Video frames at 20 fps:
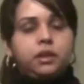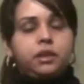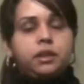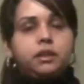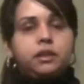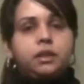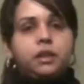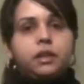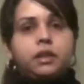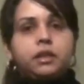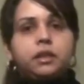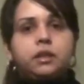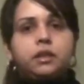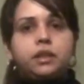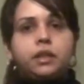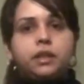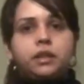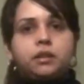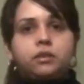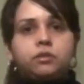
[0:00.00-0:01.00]
and take it
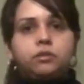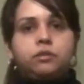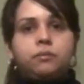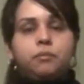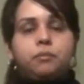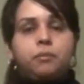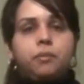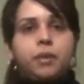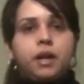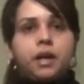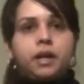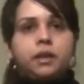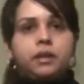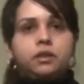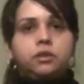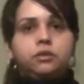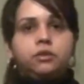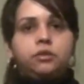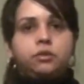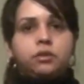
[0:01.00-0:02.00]
again by
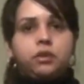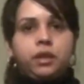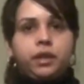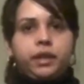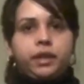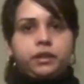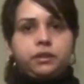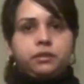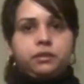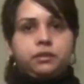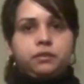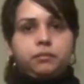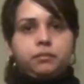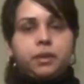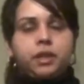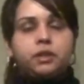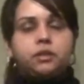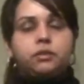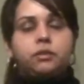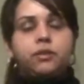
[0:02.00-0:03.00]
your legs,
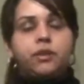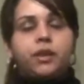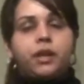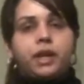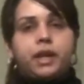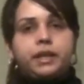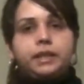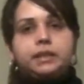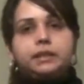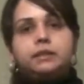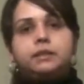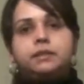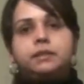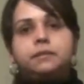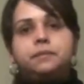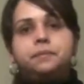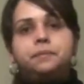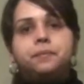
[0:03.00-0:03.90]
by your thighs.